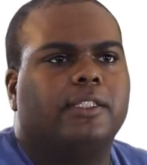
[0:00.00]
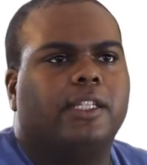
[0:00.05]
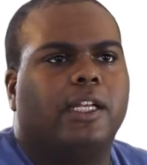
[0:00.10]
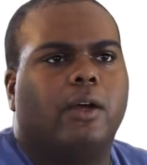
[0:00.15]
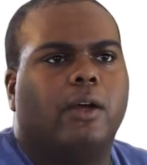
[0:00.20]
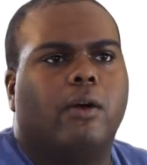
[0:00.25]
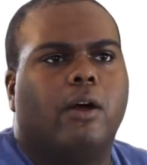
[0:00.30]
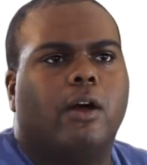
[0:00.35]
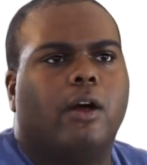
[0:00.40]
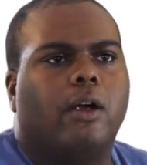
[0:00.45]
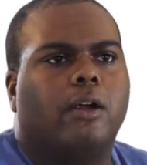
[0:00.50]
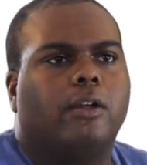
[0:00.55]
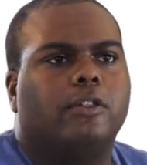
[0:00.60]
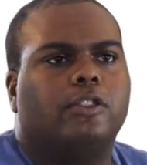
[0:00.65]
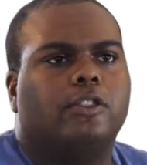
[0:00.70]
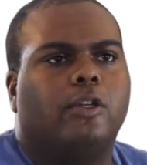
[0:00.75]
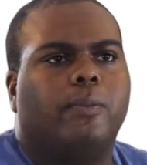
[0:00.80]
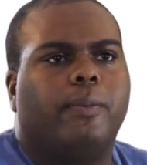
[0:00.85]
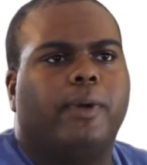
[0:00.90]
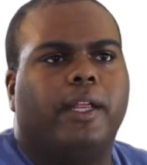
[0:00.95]
there are
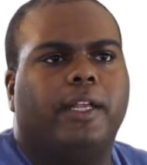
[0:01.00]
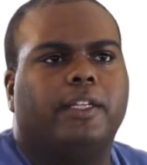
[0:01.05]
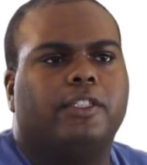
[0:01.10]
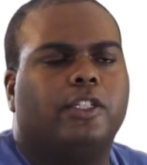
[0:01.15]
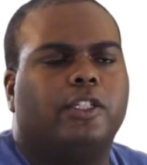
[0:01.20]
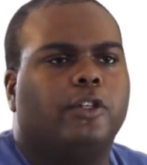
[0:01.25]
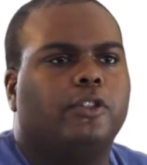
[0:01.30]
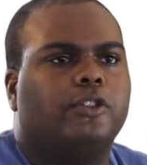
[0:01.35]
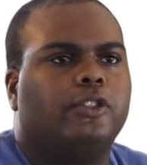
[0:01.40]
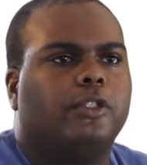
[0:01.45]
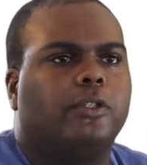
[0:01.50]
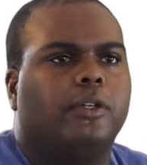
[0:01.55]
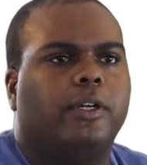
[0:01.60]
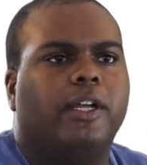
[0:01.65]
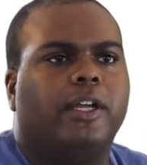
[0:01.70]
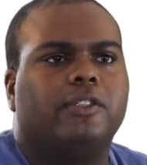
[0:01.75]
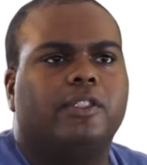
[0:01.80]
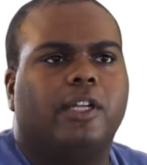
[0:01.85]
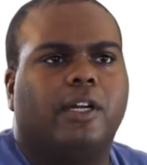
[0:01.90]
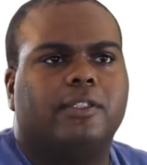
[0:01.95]
so many social
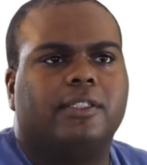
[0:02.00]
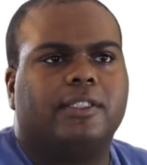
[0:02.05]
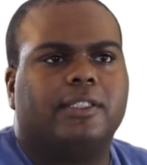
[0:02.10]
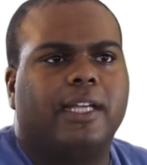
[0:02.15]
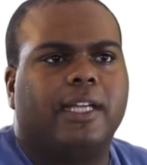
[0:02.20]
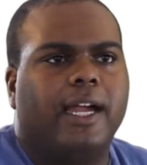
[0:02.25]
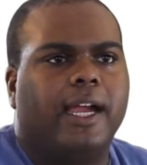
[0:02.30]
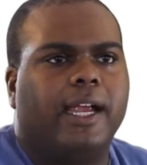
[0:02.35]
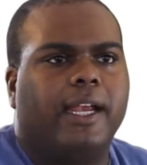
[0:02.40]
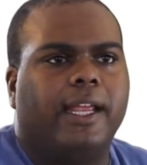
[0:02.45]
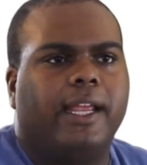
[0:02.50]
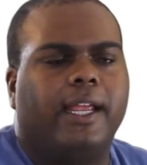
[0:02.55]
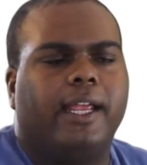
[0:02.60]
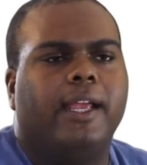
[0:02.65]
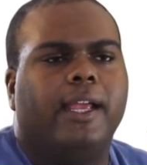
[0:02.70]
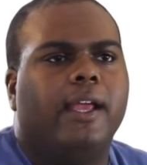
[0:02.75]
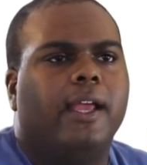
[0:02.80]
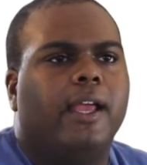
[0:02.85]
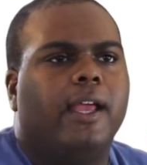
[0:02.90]
ills in our society